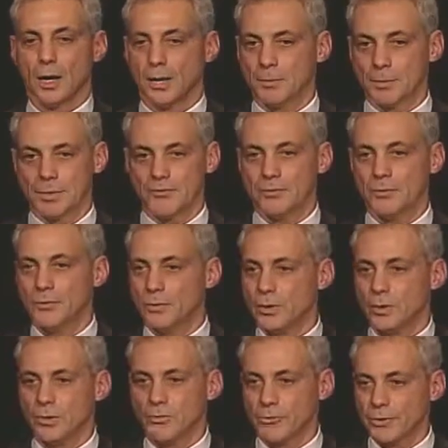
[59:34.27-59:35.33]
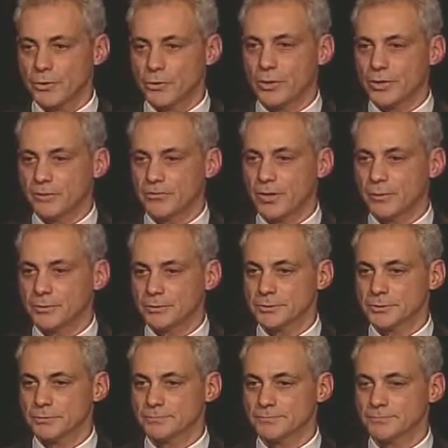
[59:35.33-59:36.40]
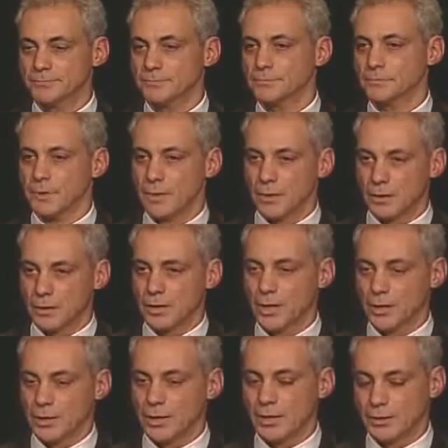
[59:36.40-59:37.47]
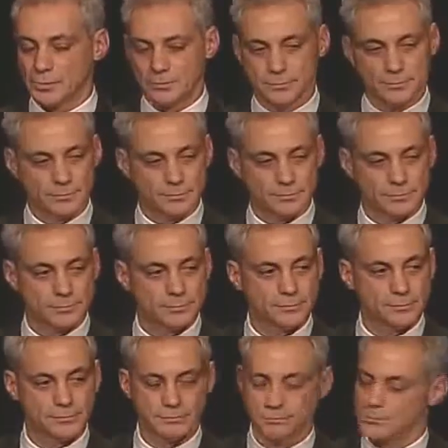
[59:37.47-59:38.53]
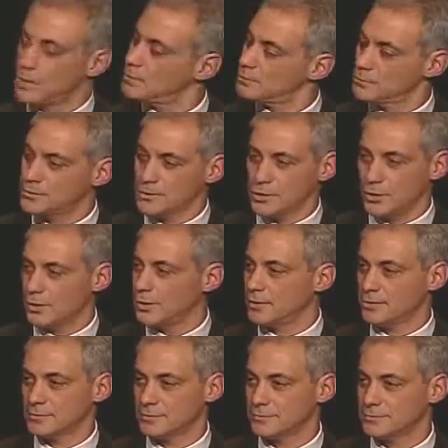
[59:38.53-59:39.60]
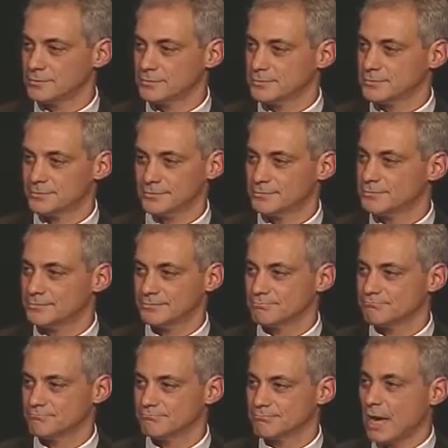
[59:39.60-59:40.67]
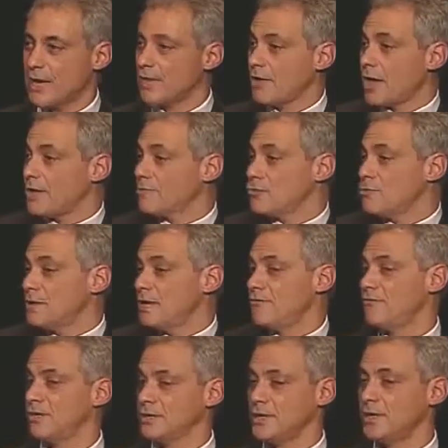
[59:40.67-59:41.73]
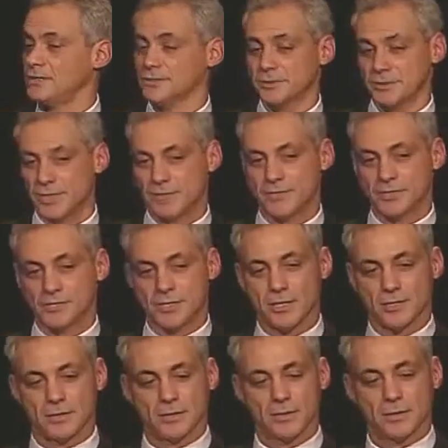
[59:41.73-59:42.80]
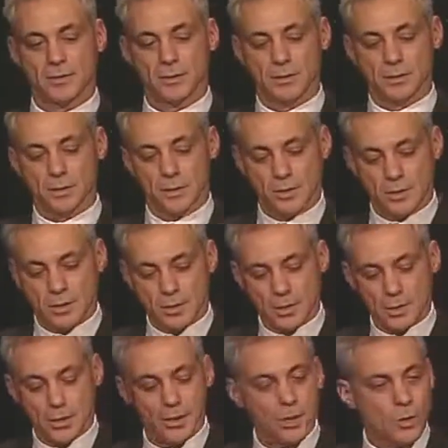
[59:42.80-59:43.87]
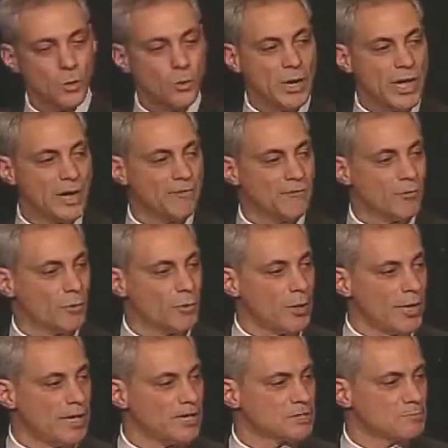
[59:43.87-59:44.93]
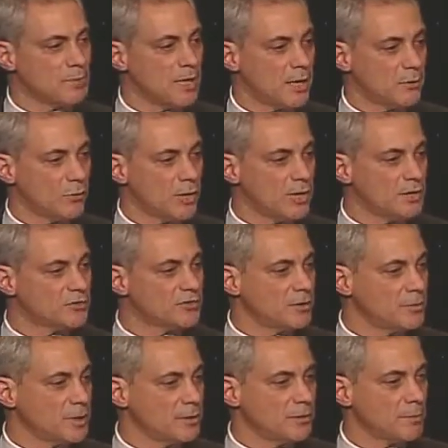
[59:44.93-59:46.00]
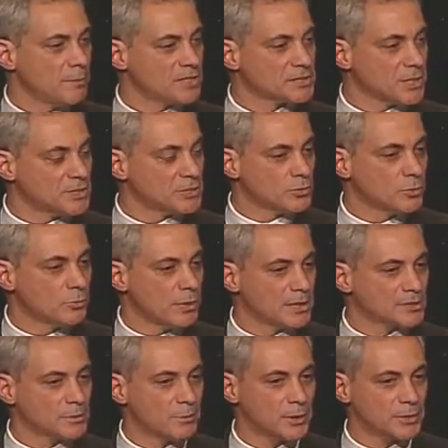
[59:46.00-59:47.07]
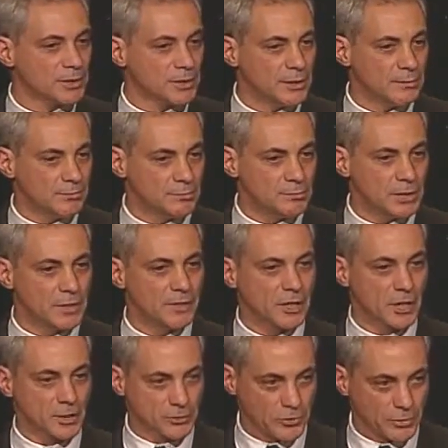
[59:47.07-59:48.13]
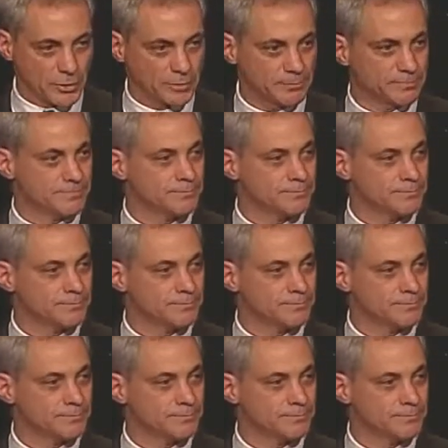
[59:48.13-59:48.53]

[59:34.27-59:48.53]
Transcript: I'm going to give you uh, three quick examples. Jeez. Uh, okay, yeah? No? You'll hear. I have, I have too many fun days, obviously. We have ESPN rated Simeon the best high school basketball team in the country.